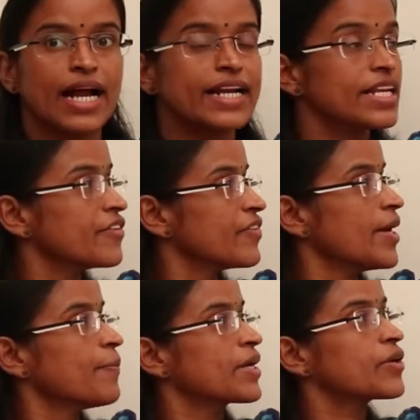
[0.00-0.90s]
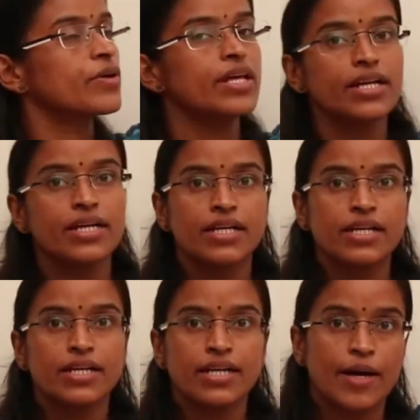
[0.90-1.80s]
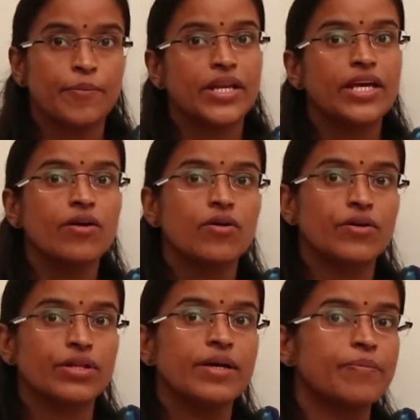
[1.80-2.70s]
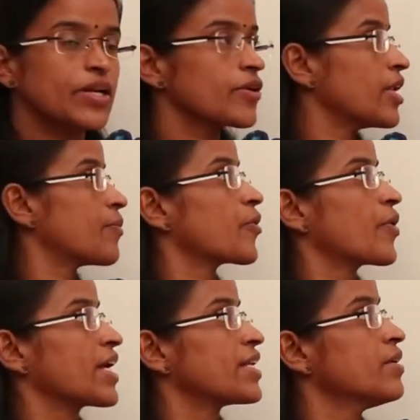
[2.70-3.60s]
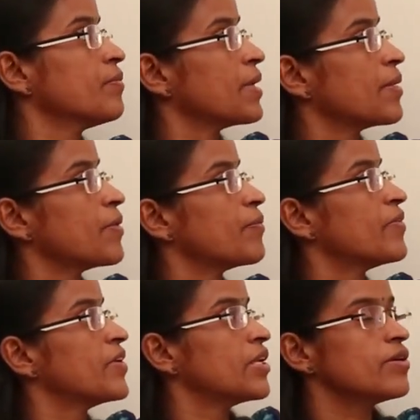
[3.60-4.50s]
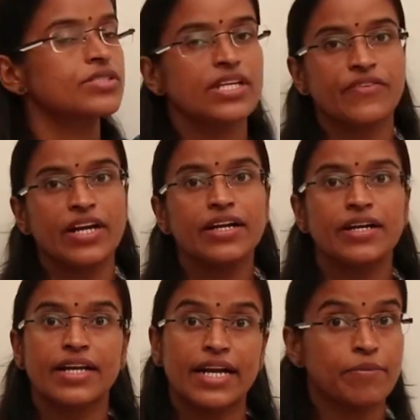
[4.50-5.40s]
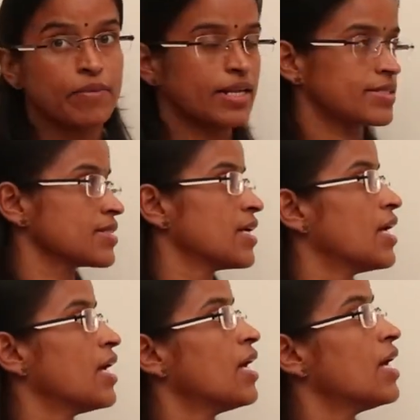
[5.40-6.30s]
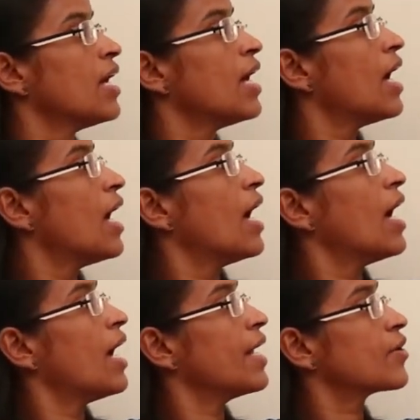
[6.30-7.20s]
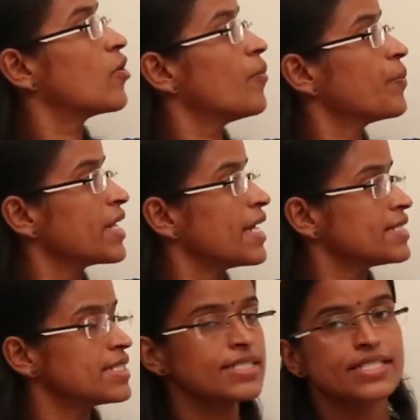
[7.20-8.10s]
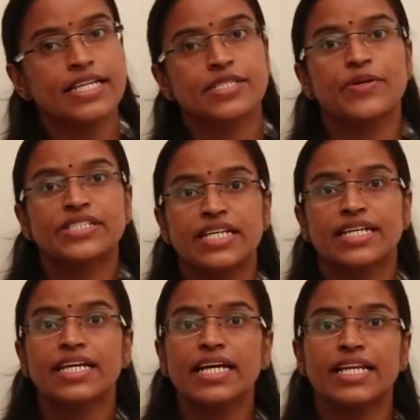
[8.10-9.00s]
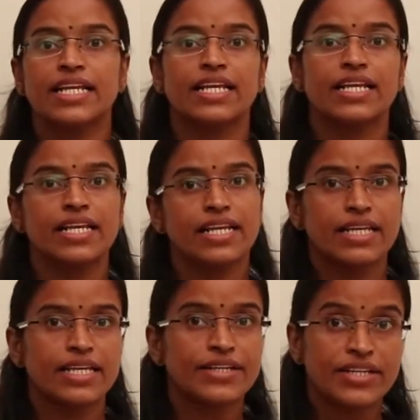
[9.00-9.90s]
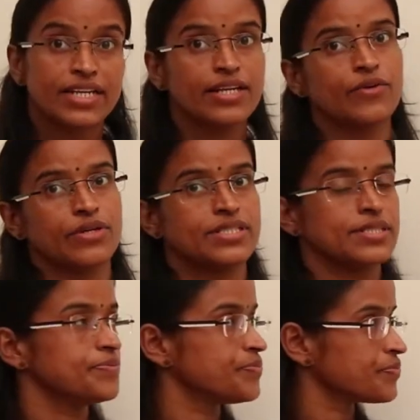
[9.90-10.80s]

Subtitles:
identify a particular company or the particular product. Many people will use different trademarks. And copyrights is especially the literary works